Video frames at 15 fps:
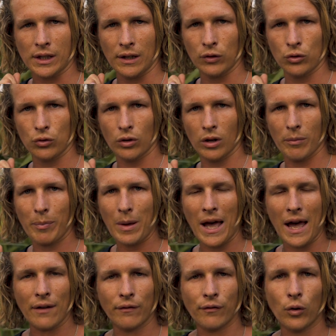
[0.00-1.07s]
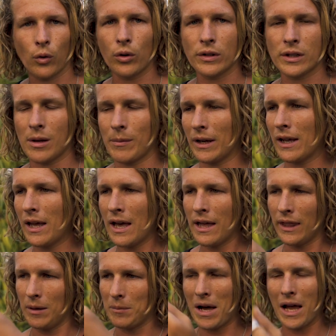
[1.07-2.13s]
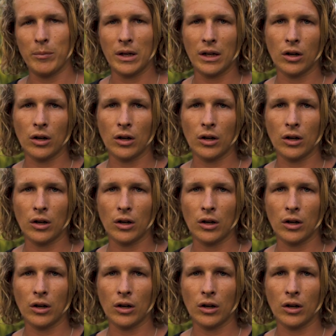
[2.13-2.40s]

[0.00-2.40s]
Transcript: if you do a pan forward or something, there might be